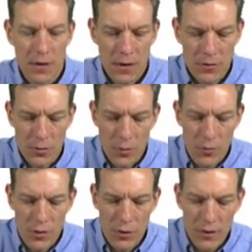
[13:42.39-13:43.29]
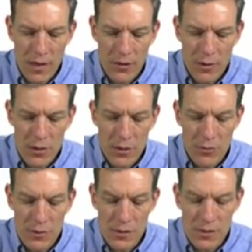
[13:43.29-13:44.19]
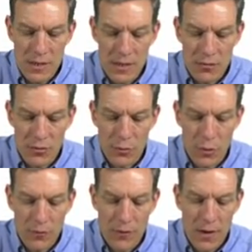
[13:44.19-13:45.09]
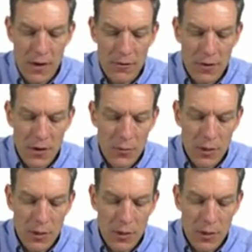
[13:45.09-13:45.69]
Okay, so what we looked at originally was the C equals 0.5.